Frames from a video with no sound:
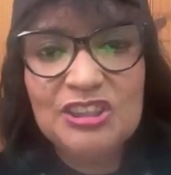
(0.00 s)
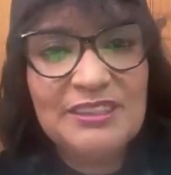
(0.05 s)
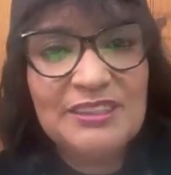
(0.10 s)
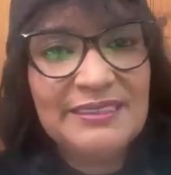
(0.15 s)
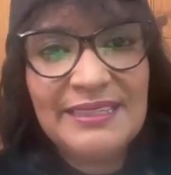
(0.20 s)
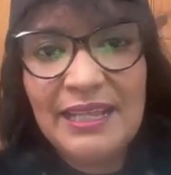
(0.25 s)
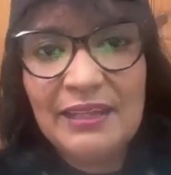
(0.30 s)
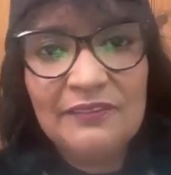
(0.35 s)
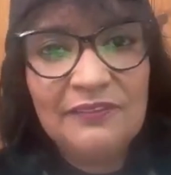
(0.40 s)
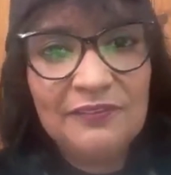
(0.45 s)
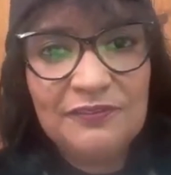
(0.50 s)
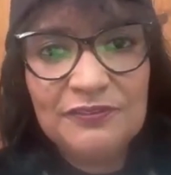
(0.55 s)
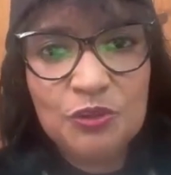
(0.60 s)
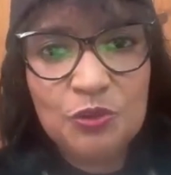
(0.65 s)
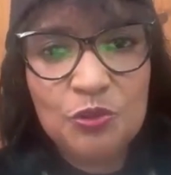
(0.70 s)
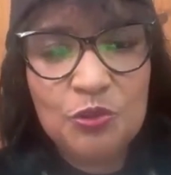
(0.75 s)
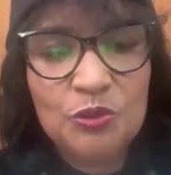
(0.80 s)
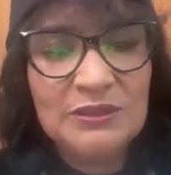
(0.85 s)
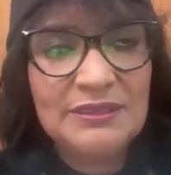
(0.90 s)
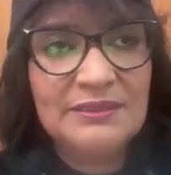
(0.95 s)
just
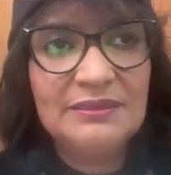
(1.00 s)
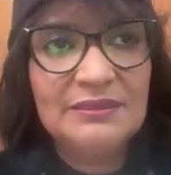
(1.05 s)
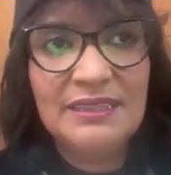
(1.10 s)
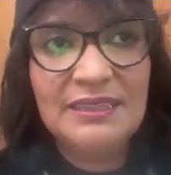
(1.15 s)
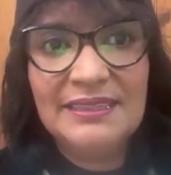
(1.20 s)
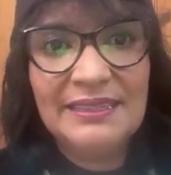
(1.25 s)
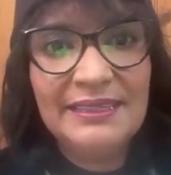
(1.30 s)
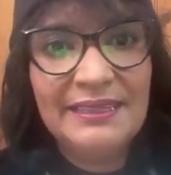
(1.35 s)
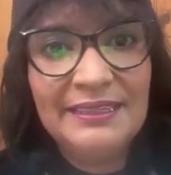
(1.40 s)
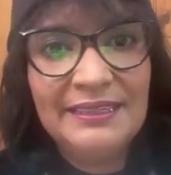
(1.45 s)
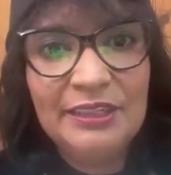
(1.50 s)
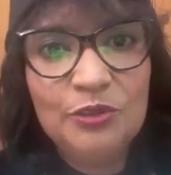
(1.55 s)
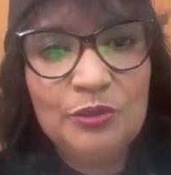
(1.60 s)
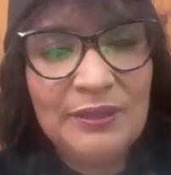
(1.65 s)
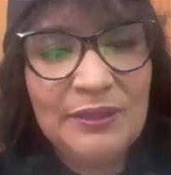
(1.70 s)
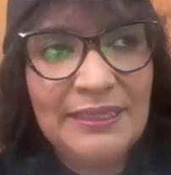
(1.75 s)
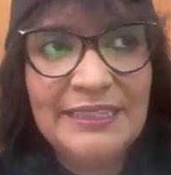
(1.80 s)
self-taught, nothing, you know.